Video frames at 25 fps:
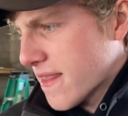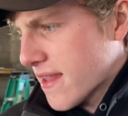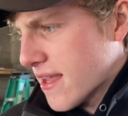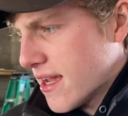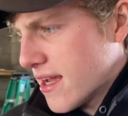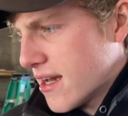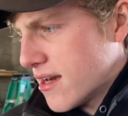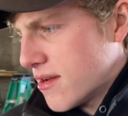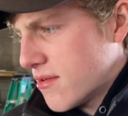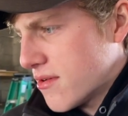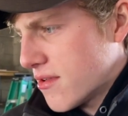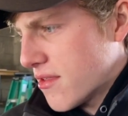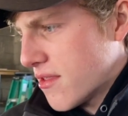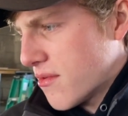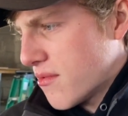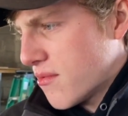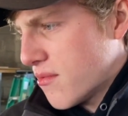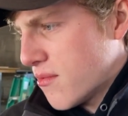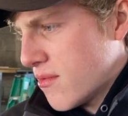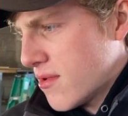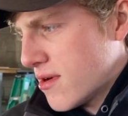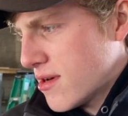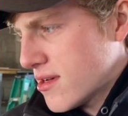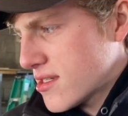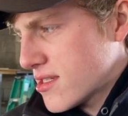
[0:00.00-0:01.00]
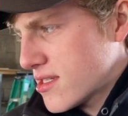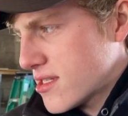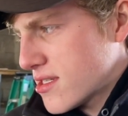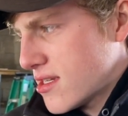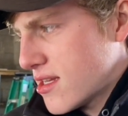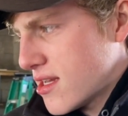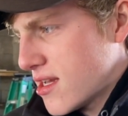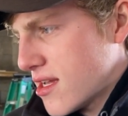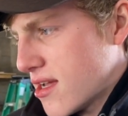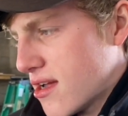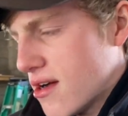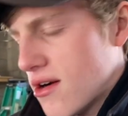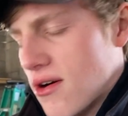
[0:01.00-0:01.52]
You know, I want to
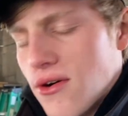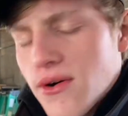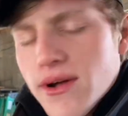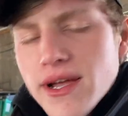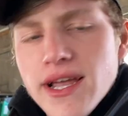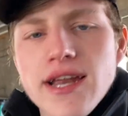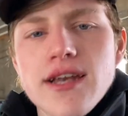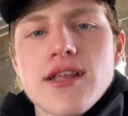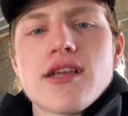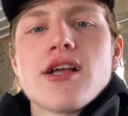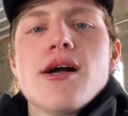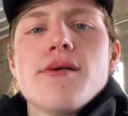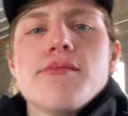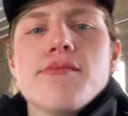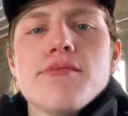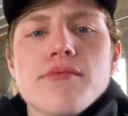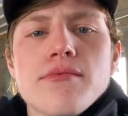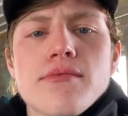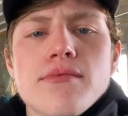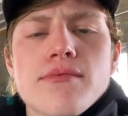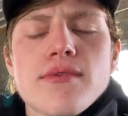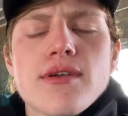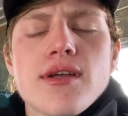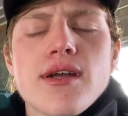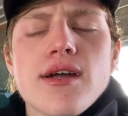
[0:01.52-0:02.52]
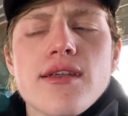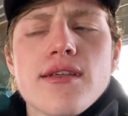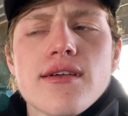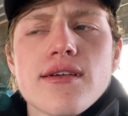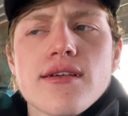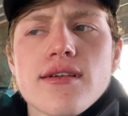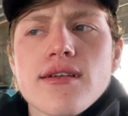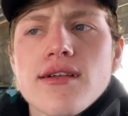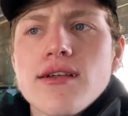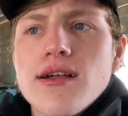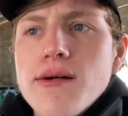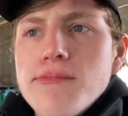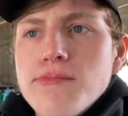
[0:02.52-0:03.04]
say, oh, I got cut a
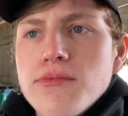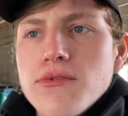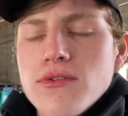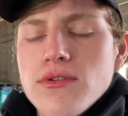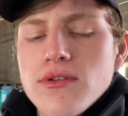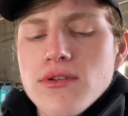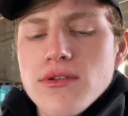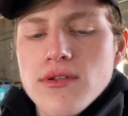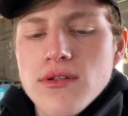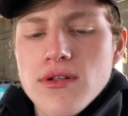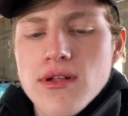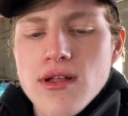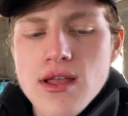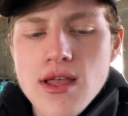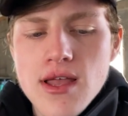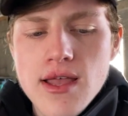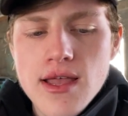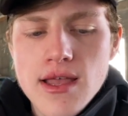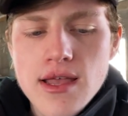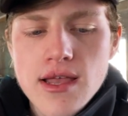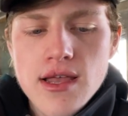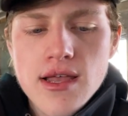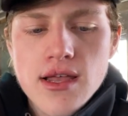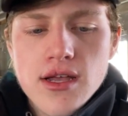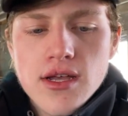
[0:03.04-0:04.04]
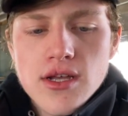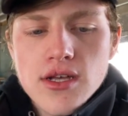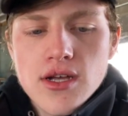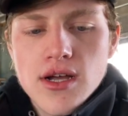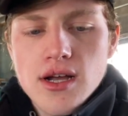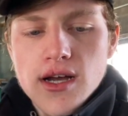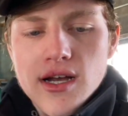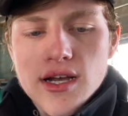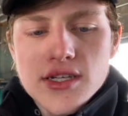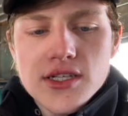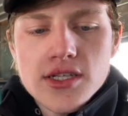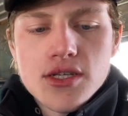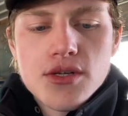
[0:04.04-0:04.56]
couple
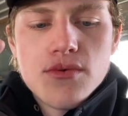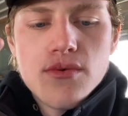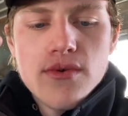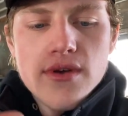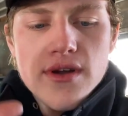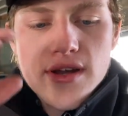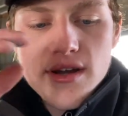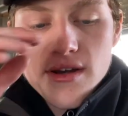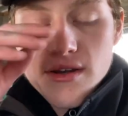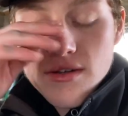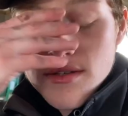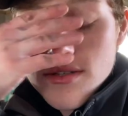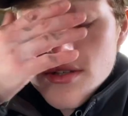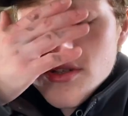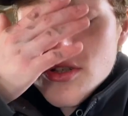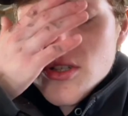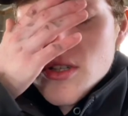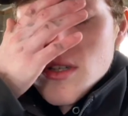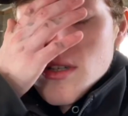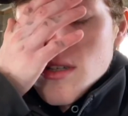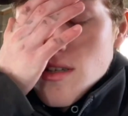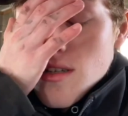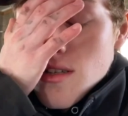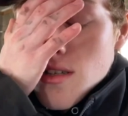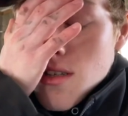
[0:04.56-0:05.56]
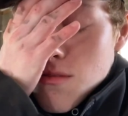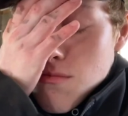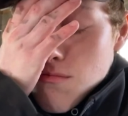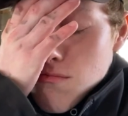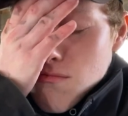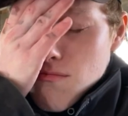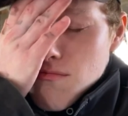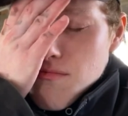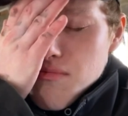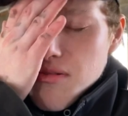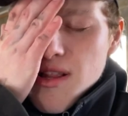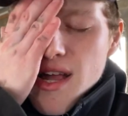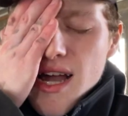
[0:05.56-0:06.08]
squares just as
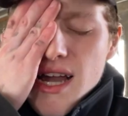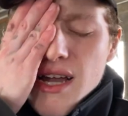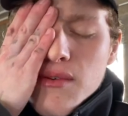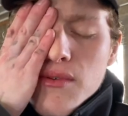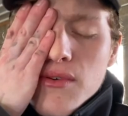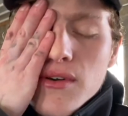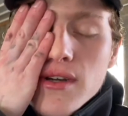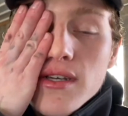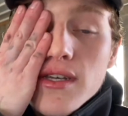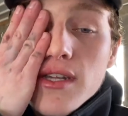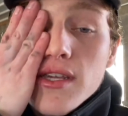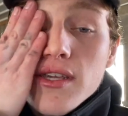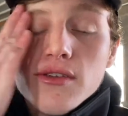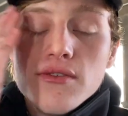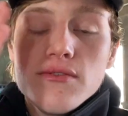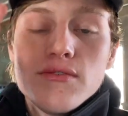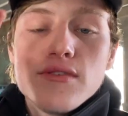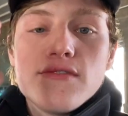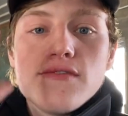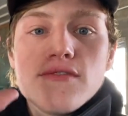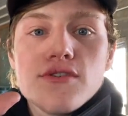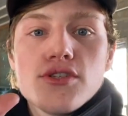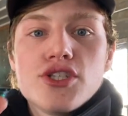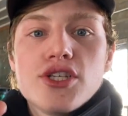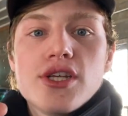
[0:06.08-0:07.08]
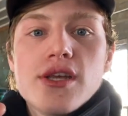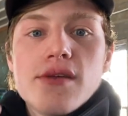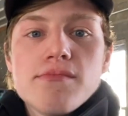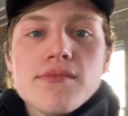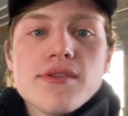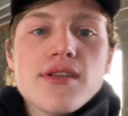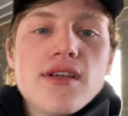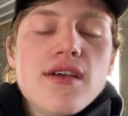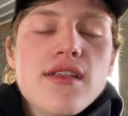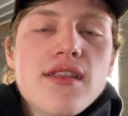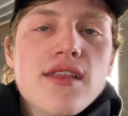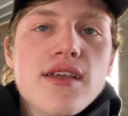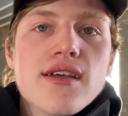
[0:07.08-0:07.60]
some plywood to use for shims
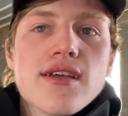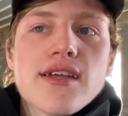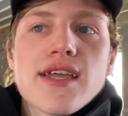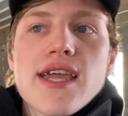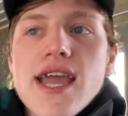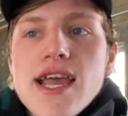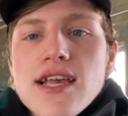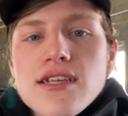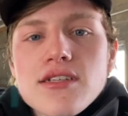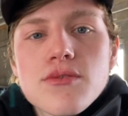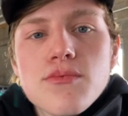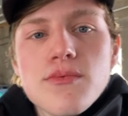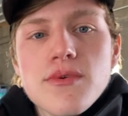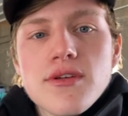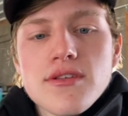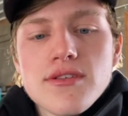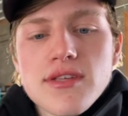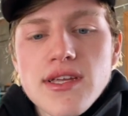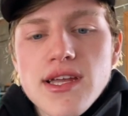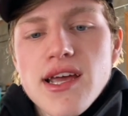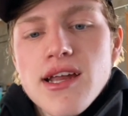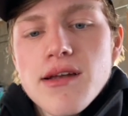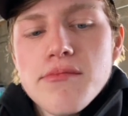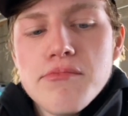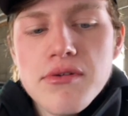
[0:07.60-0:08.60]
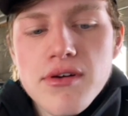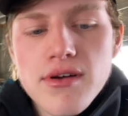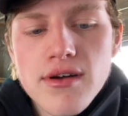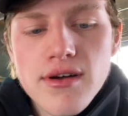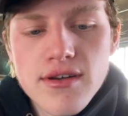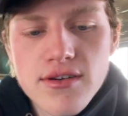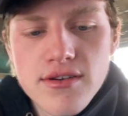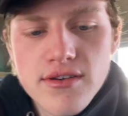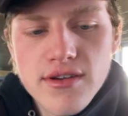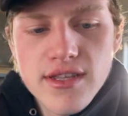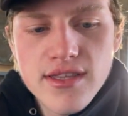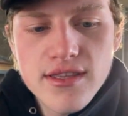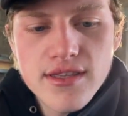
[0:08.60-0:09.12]
on the caster wheels I got to put
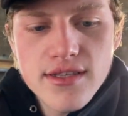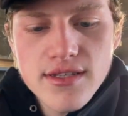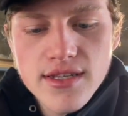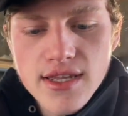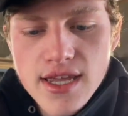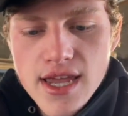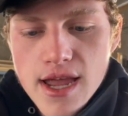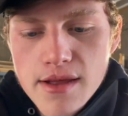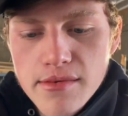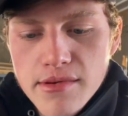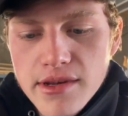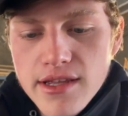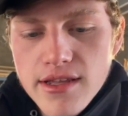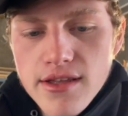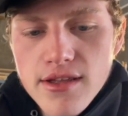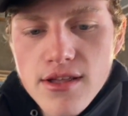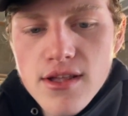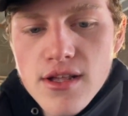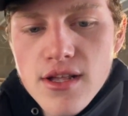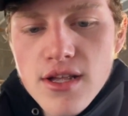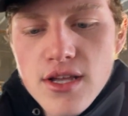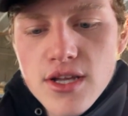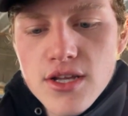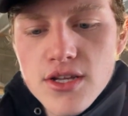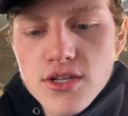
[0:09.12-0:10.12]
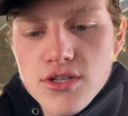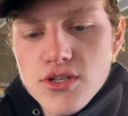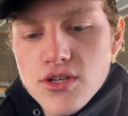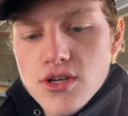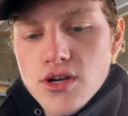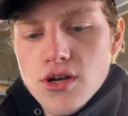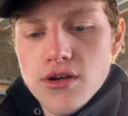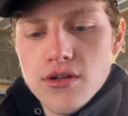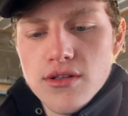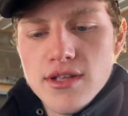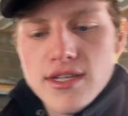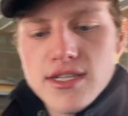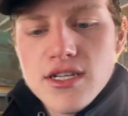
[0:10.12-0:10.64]
underneath this cabinet.
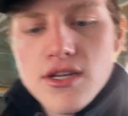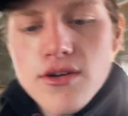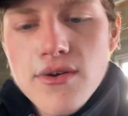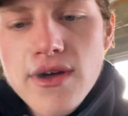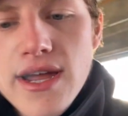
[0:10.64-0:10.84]
So let's go